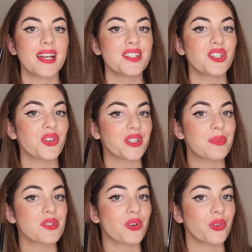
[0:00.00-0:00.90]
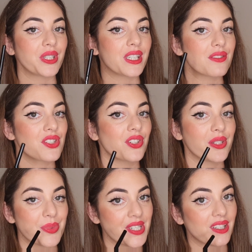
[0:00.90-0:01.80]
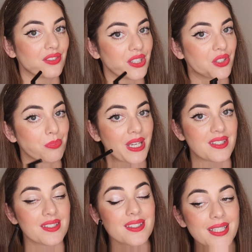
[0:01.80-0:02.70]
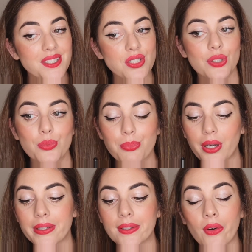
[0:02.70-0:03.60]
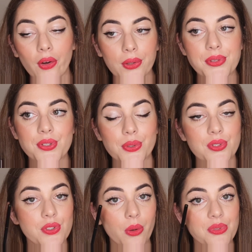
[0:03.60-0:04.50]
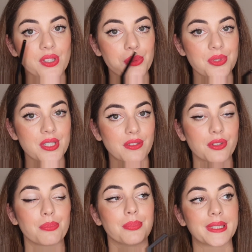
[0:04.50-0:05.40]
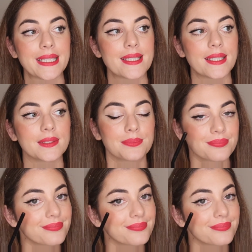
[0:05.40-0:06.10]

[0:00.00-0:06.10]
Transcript: Lining your lips not only gives your lipstick a really good base to stick to, but it also stops the lipstick from bleeding.